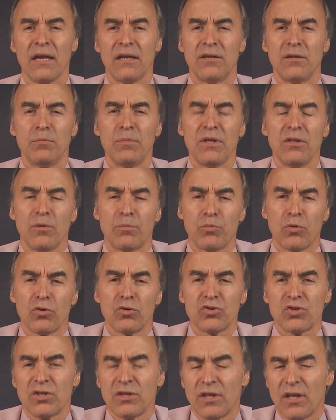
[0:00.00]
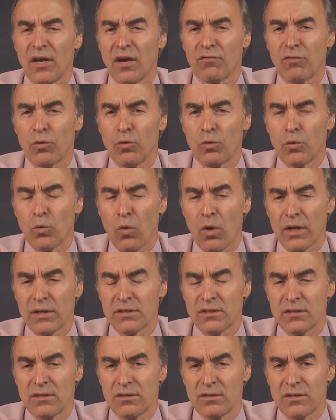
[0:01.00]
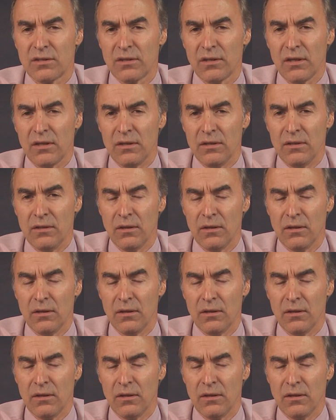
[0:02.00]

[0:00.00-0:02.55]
to be the person that everyone wants to see.